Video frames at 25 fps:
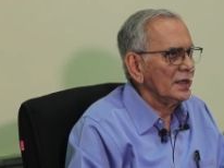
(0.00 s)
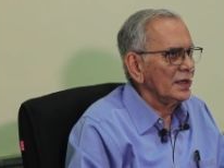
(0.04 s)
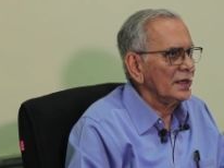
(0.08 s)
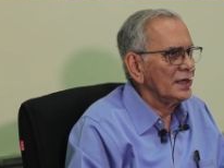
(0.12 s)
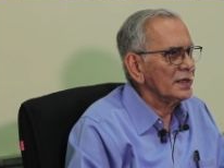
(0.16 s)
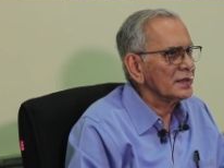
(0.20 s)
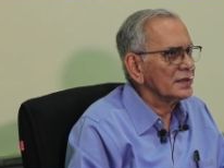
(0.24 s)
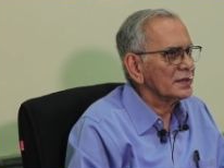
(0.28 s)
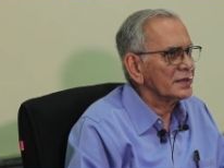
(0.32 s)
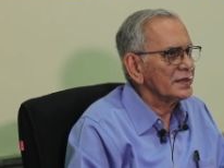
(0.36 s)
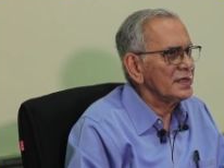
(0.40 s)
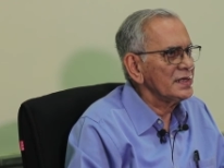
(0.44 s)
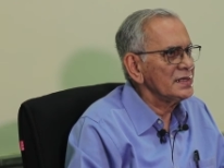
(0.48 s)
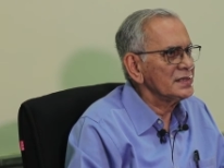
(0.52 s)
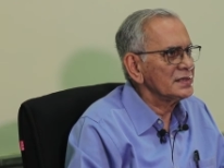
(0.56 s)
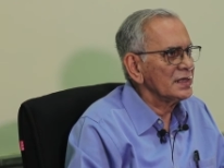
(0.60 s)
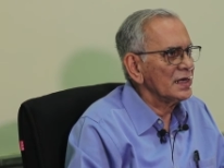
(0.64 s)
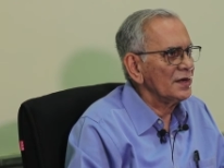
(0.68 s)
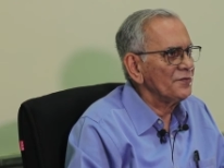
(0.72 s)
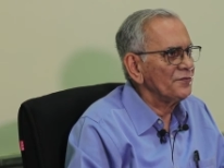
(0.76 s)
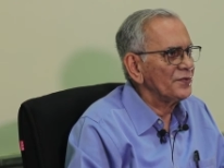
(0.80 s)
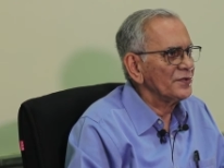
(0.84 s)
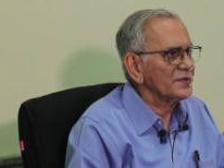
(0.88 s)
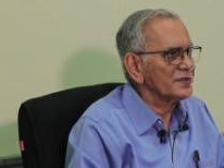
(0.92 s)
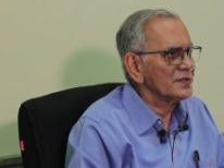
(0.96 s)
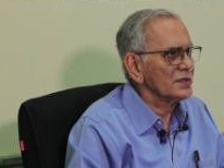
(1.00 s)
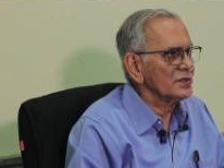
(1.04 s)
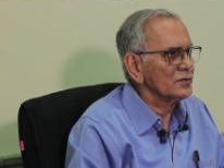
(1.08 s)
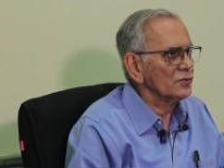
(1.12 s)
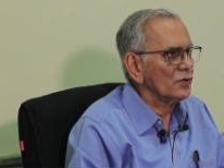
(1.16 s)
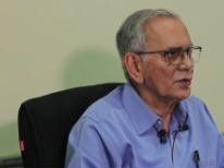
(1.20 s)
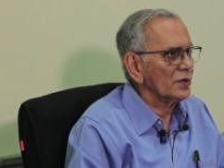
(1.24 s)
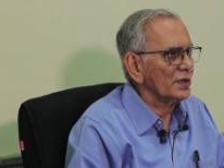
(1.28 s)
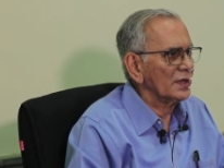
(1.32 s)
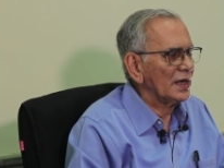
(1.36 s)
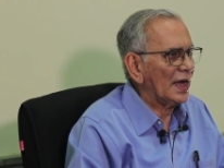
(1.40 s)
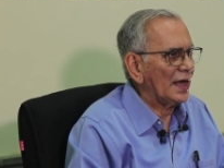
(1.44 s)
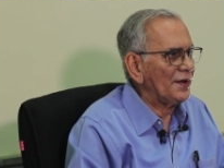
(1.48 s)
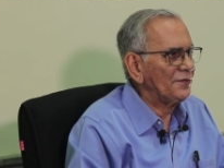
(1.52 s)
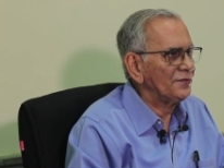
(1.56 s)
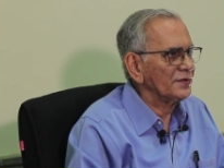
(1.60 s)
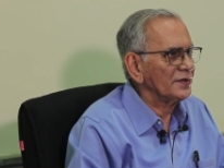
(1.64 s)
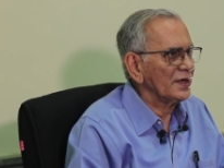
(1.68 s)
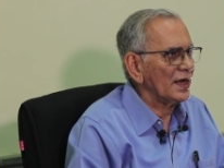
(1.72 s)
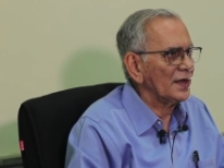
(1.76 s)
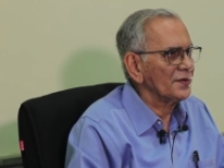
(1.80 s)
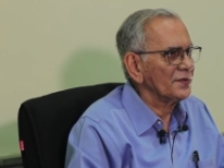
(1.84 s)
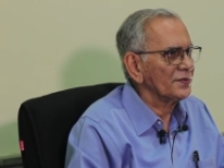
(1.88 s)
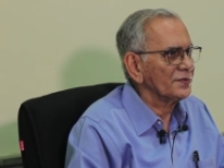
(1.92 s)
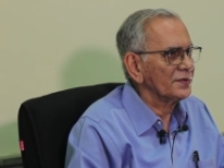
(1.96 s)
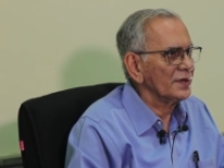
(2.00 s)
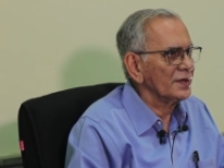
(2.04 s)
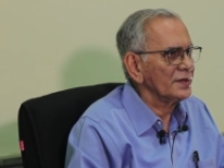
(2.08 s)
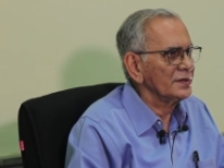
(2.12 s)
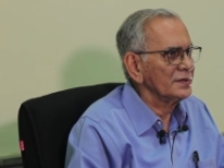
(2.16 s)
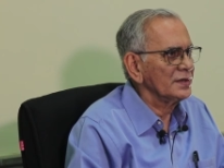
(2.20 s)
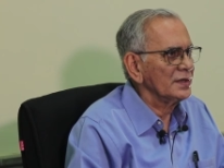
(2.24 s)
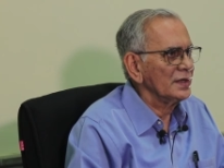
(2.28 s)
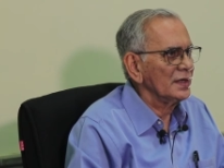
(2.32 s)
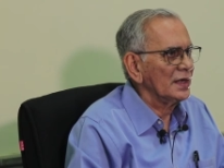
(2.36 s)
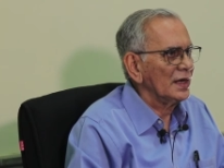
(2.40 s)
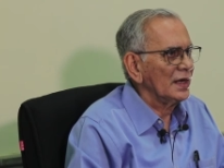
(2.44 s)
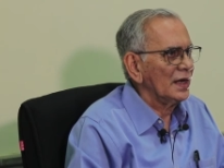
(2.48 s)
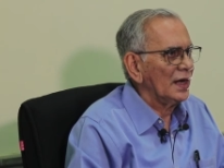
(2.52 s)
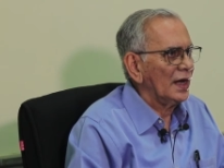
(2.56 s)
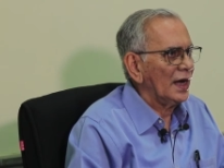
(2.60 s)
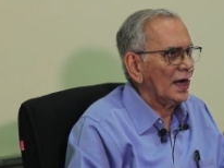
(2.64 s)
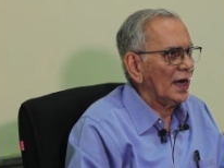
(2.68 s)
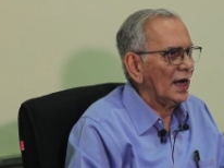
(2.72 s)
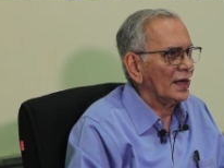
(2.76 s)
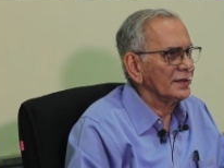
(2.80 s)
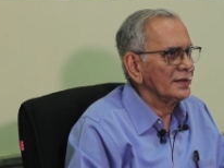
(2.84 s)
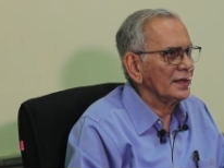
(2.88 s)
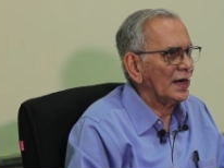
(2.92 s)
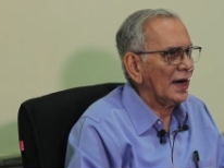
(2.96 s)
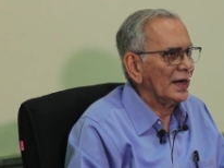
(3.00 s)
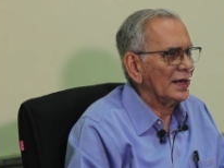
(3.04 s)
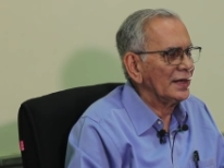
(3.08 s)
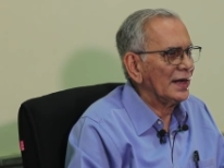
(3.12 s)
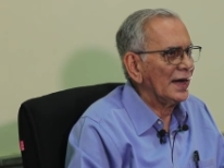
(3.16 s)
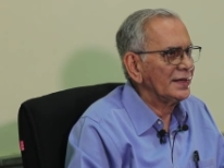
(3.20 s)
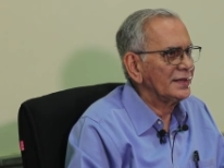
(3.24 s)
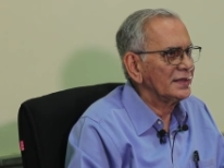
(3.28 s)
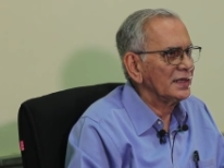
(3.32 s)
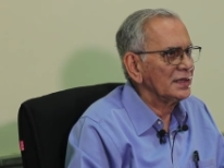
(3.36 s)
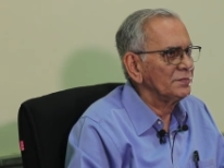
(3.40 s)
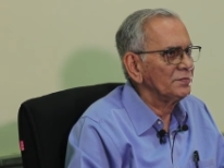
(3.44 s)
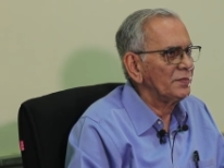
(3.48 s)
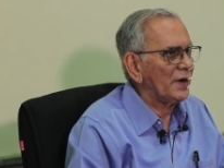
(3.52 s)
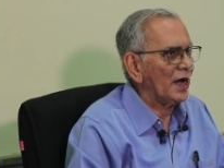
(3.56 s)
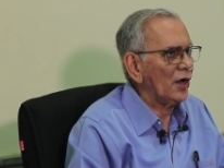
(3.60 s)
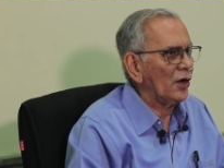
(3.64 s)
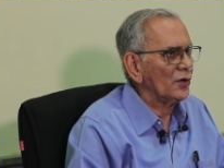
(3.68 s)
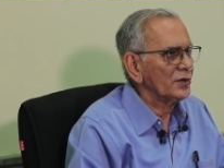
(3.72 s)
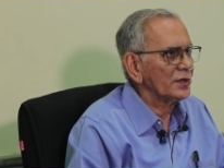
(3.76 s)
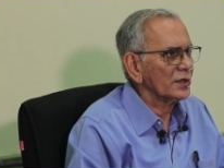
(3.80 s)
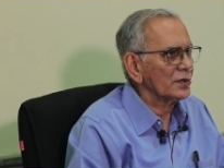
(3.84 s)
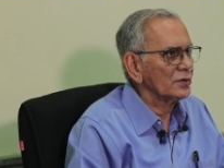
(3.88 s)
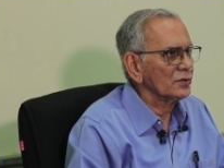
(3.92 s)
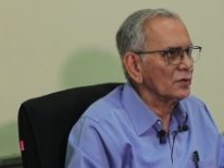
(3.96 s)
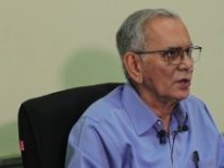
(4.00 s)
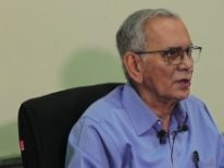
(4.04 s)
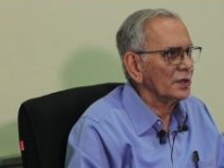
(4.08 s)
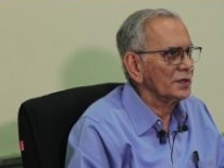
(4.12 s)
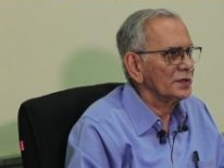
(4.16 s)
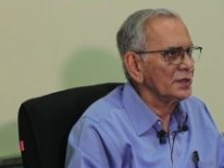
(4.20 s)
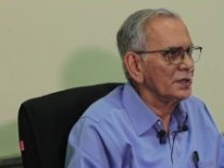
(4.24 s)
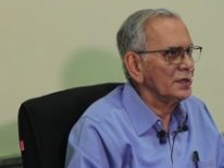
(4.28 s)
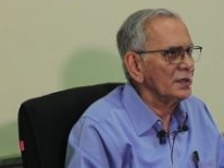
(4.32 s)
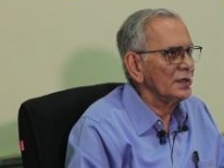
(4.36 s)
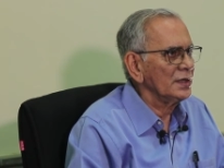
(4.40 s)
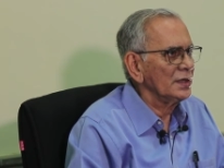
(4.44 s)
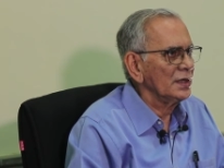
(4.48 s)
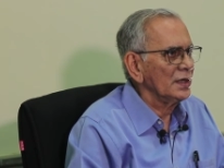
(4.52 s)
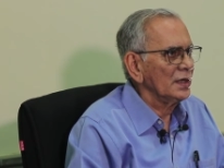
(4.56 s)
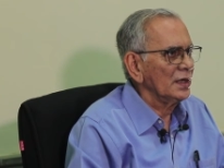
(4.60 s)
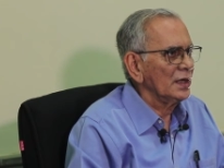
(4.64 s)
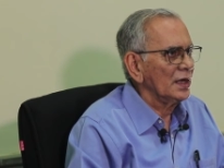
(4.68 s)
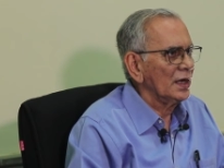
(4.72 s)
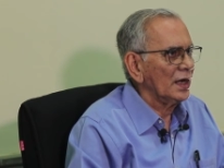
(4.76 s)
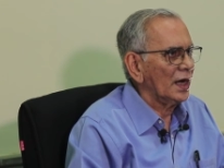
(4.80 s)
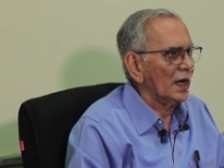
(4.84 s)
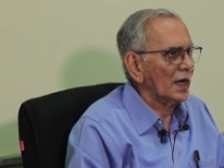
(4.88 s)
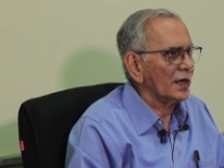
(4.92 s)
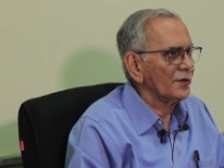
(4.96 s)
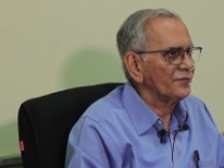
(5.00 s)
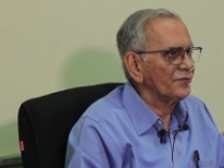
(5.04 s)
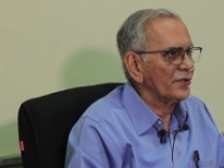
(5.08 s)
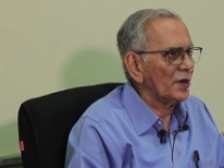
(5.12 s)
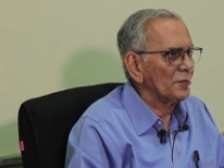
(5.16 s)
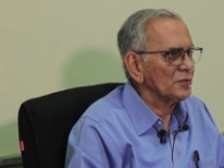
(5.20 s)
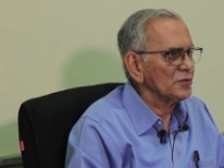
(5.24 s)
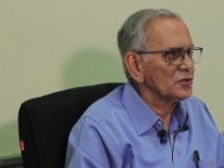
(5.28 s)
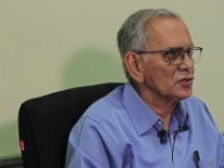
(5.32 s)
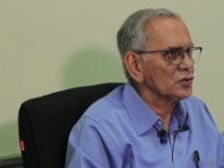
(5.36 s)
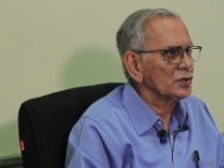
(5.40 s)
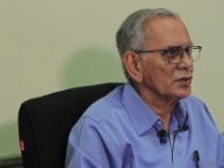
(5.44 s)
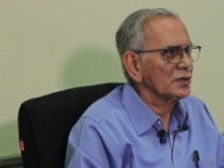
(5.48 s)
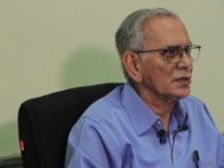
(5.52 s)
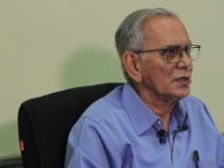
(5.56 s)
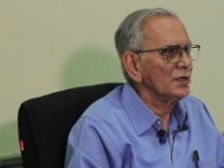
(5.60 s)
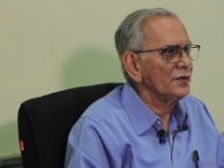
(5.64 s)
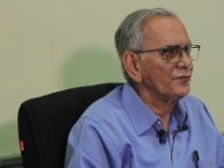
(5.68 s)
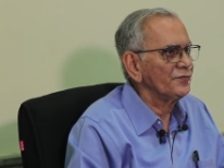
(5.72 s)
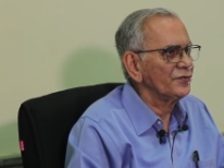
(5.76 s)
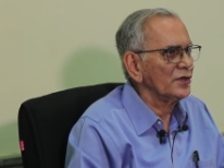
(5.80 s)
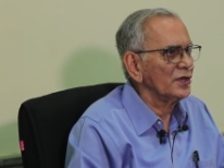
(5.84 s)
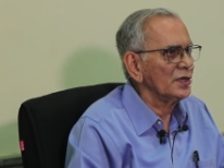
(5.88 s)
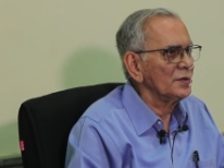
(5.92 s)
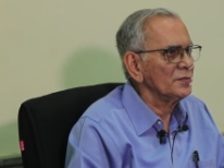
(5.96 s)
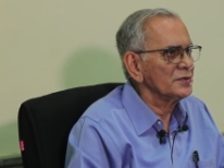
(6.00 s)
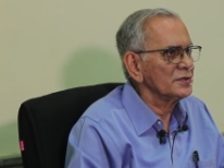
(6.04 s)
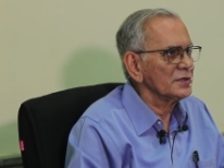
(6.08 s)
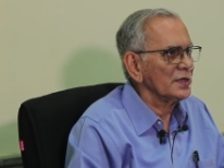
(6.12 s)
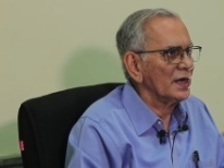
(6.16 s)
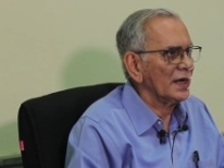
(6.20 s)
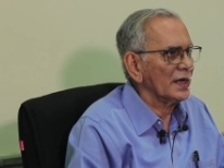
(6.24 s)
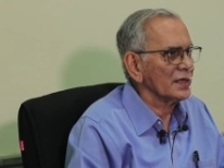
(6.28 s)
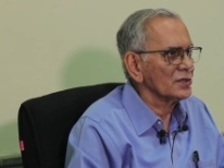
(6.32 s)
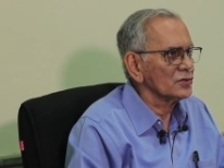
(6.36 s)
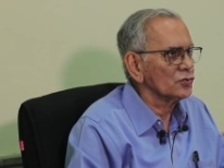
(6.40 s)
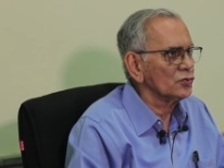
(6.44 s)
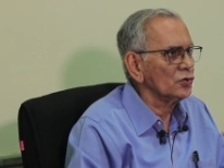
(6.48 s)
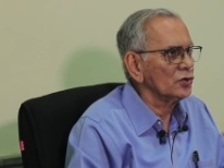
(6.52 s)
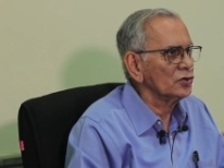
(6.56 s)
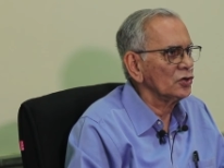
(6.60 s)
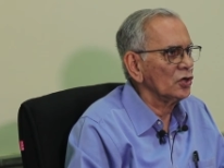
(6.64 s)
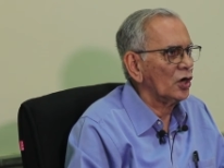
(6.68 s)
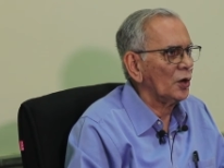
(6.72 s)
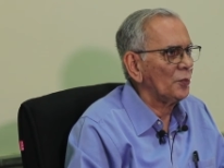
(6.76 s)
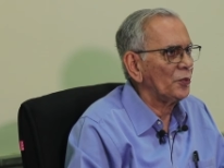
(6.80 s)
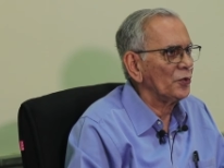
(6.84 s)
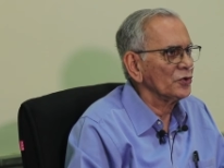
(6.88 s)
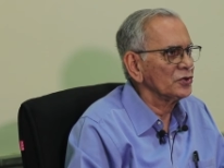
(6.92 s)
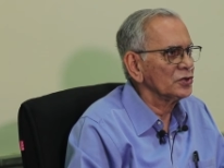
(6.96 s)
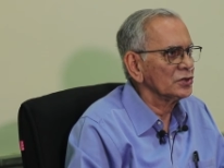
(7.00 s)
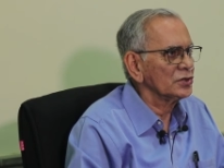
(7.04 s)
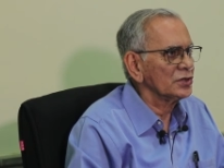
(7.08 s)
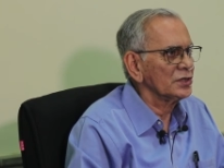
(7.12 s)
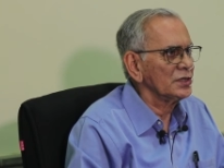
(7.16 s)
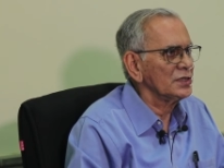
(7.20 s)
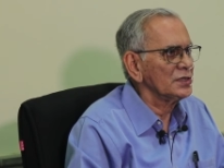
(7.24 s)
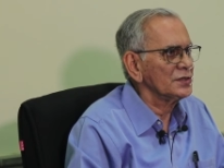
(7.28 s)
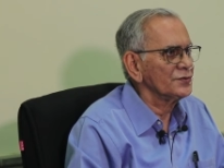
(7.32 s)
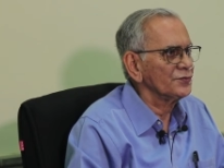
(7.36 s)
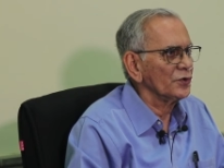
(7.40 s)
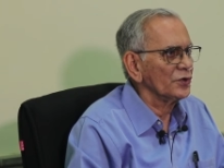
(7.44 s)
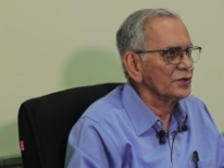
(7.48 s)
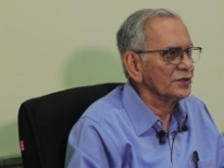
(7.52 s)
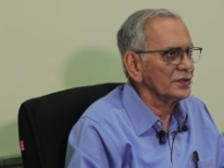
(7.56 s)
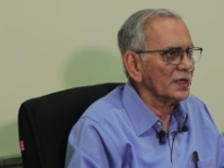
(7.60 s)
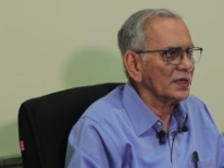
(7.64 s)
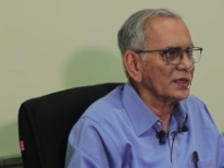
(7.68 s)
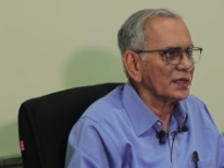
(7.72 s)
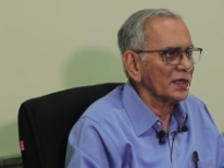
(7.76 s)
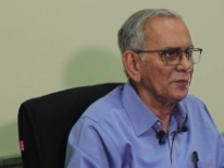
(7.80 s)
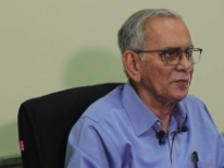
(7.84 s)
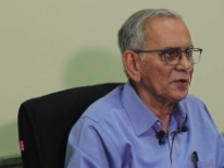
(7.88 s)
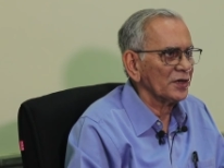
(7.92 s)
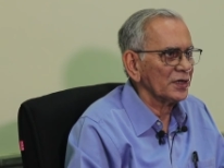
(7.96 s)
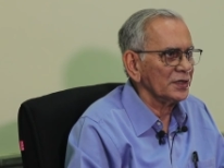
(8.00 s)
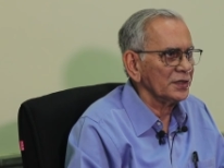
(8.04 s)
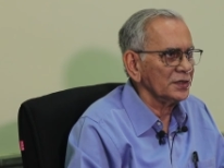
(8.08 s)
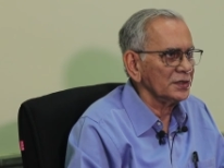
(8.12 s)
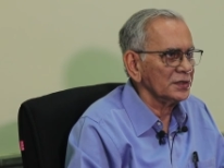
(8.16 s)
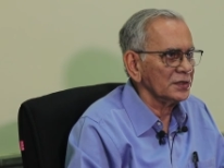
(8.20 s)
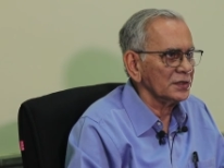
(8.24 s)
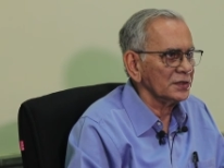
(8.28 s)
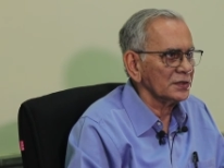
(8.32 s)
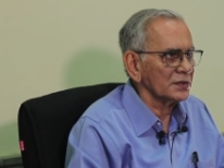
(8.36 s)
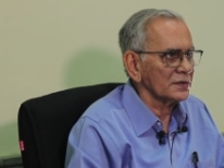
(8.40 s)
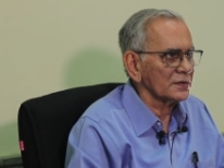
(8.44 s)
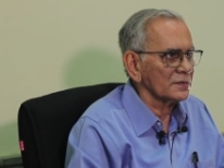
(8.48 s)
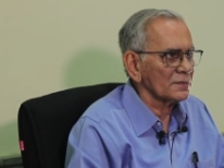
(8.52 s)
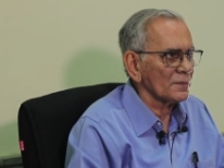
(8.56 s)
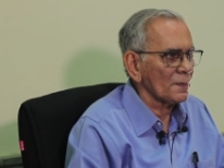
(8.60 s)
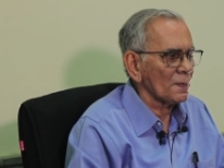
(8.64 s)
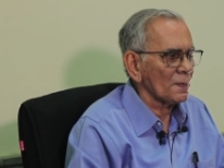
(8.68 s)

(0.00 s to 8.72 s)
increased emphasis on life sciences has highlighted biotechnology and pharmaceutical firms as good opportunities for young chemical engineers.